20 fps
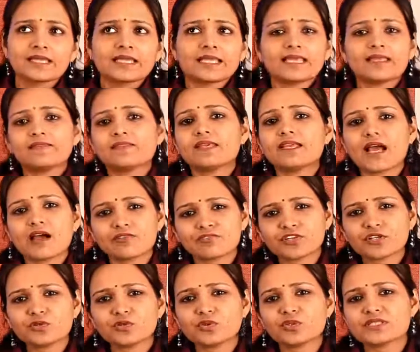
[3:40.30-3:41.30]
In the
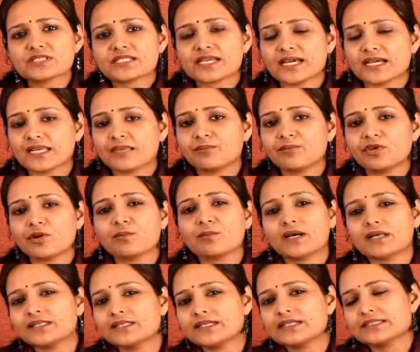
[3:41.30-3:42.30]
afternoon time, your
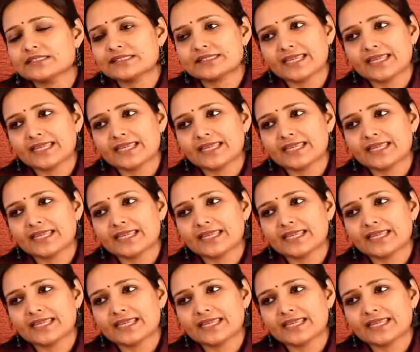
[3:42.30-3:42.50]
mother